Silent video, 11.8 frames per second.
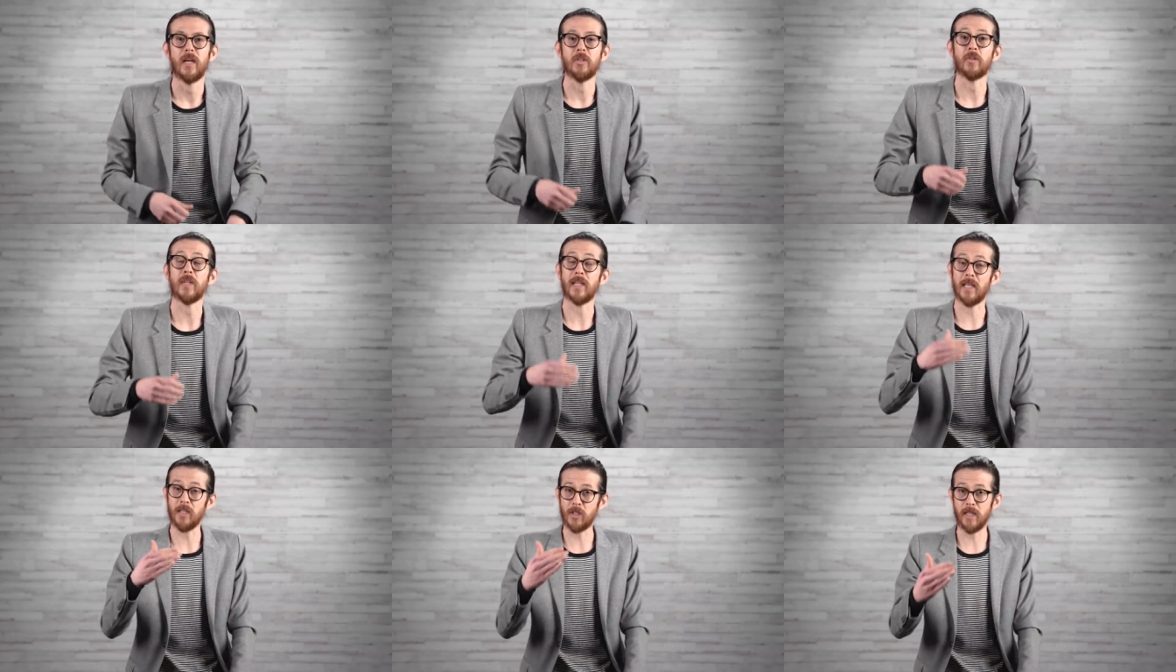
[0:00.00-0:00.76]
You can
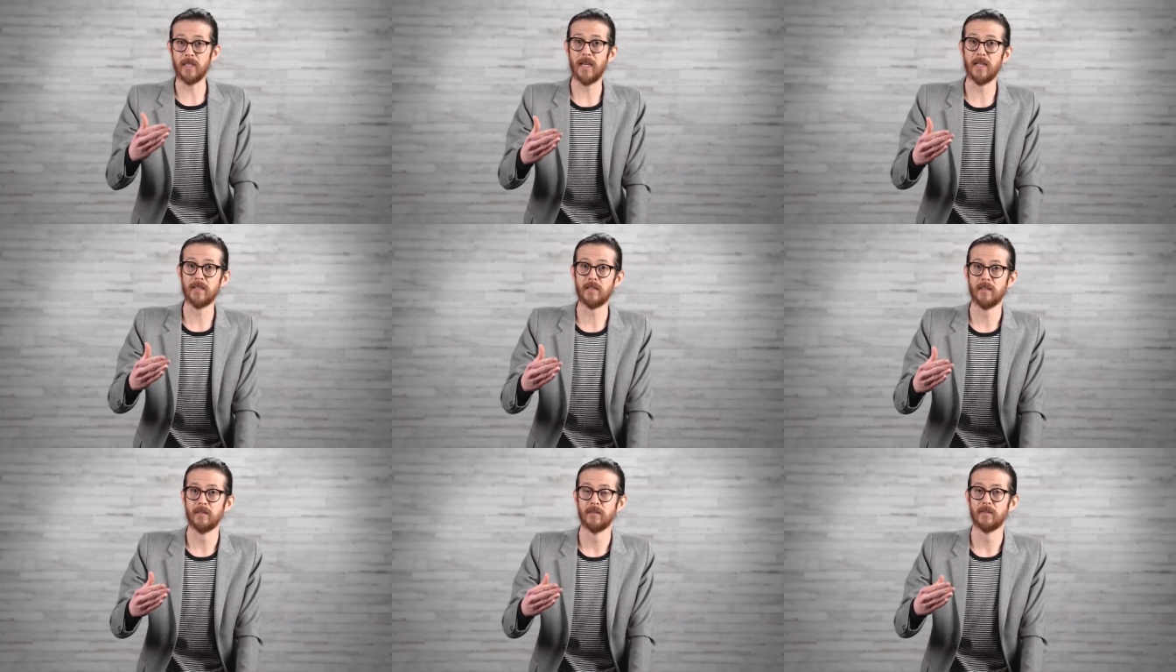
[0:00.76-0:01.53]
get a gene
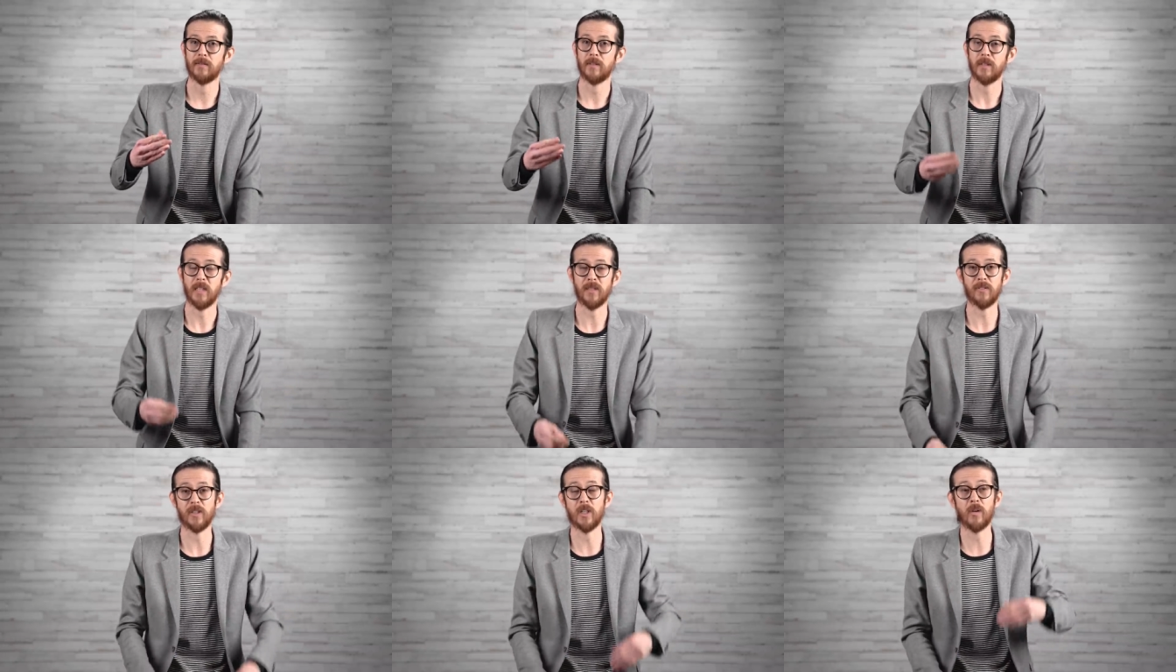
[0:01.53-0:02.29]
test.
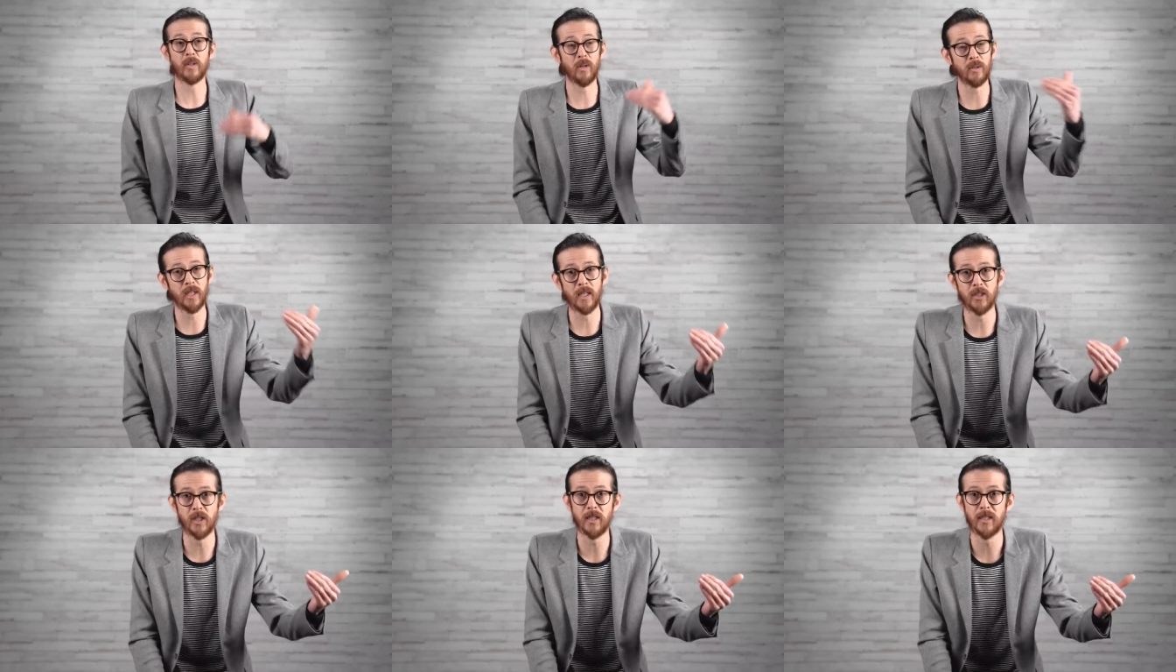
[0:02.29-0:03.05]
If you don't go get a
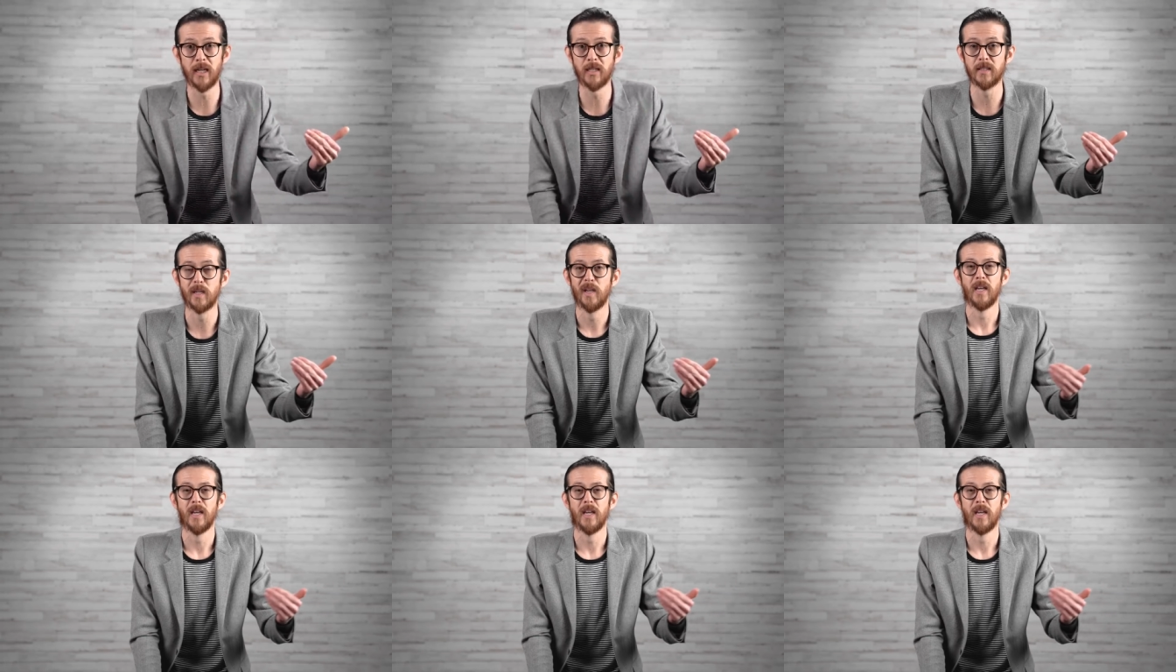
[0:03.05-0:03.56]
gene test,